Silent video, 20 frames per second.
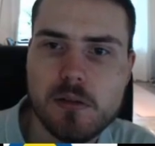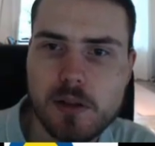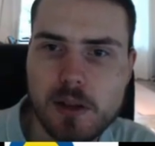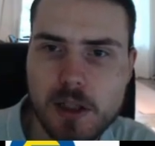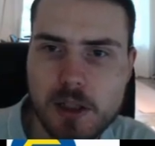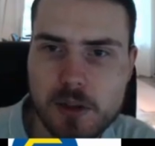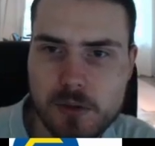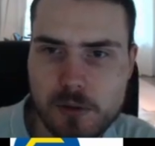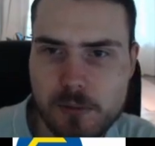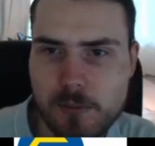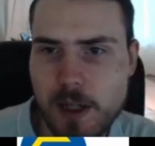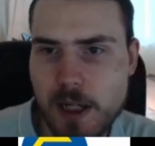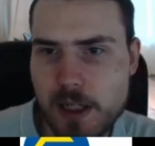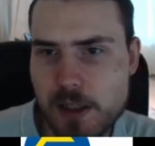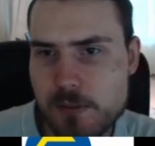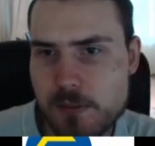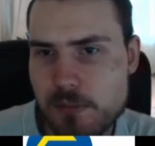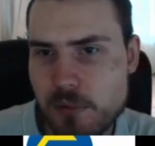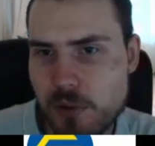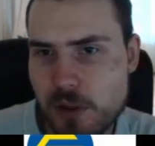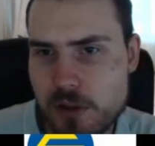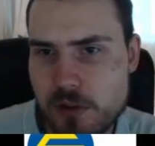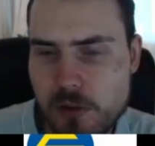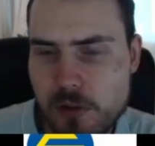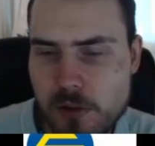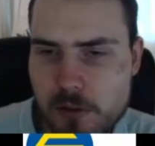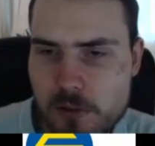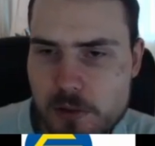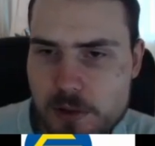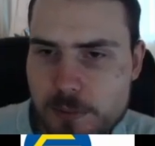either max points
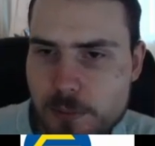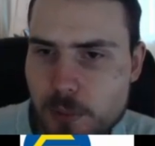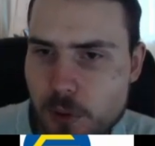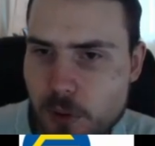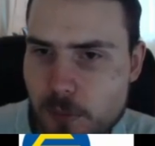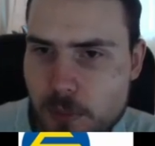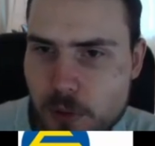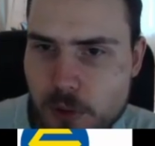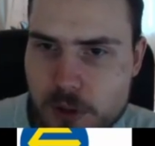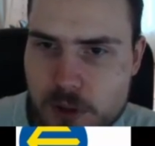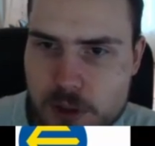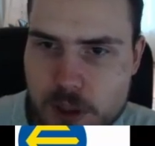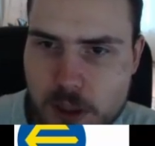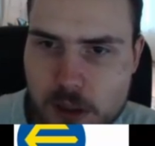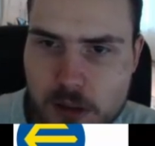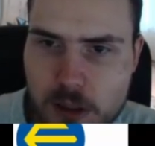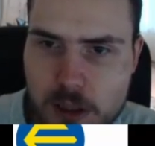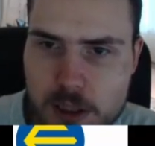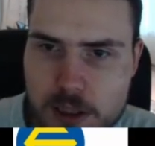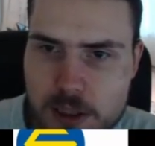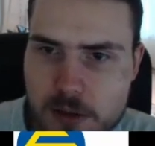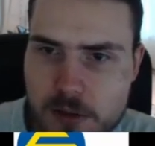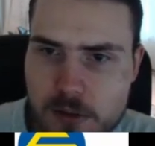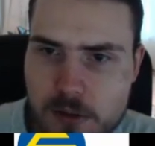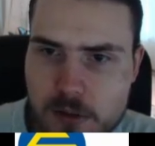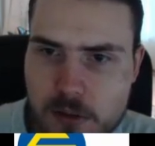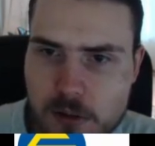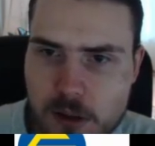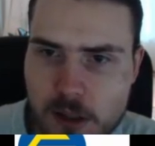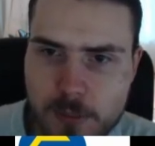or small points at least.
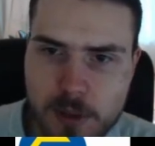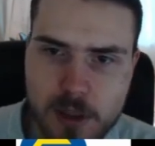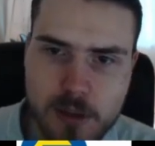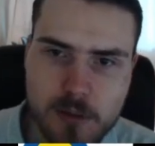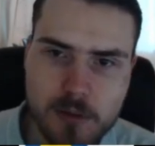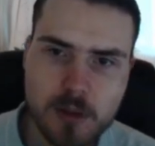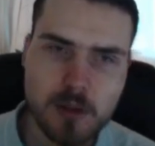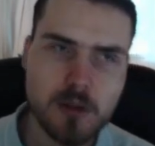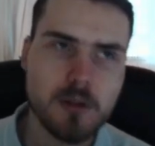I mean,